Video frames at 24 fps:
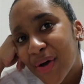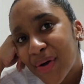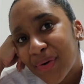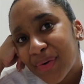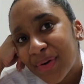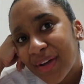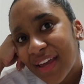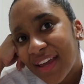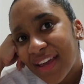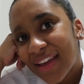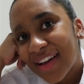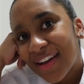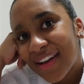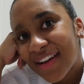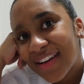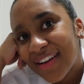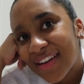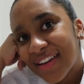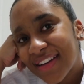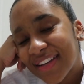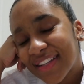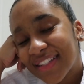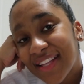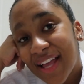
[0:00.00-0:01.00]
Okay
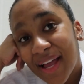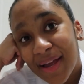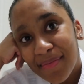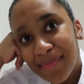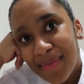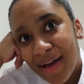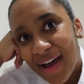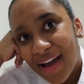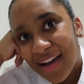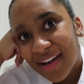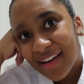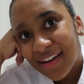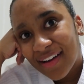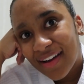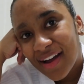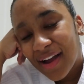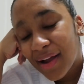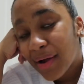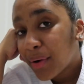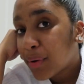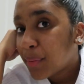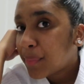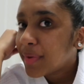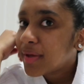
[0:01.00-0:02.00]
guys, I'm back.
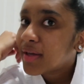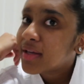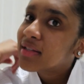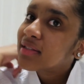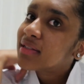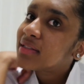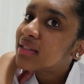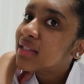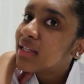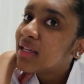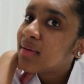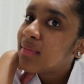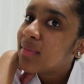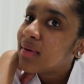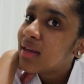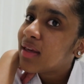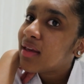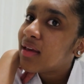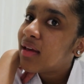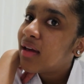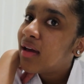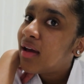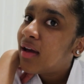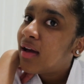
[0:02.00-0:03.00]
I hope you can see
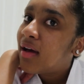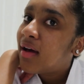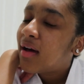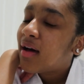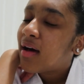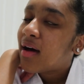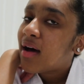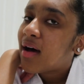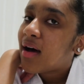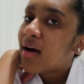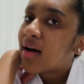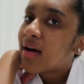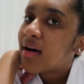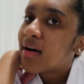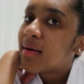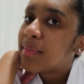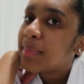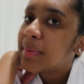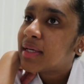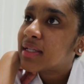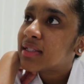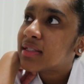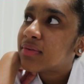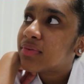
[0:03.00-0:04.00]
me,
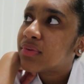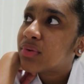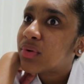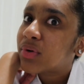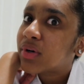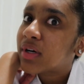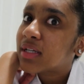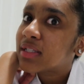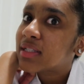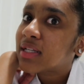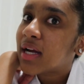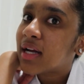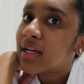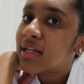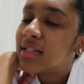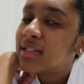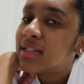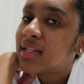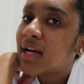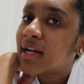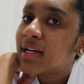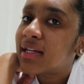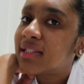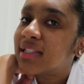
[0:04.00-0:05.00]
because of course I
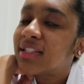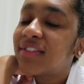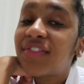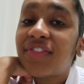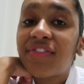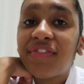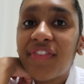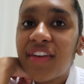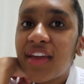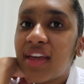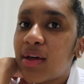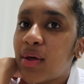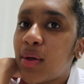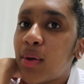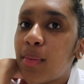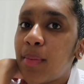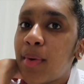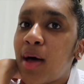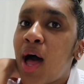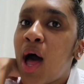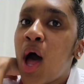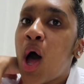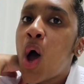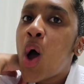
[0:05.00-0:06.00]
decided to
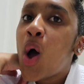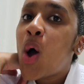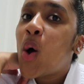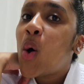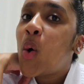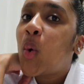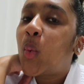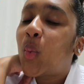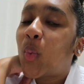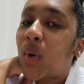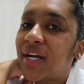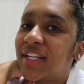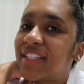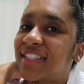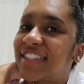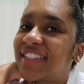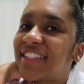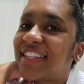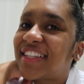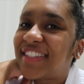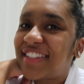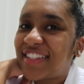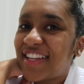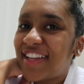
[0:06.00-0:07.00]
film once
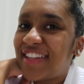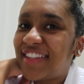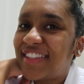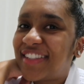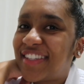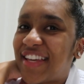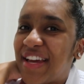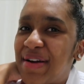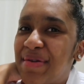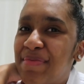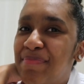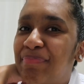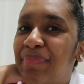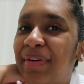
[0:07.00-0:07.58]
the sun set.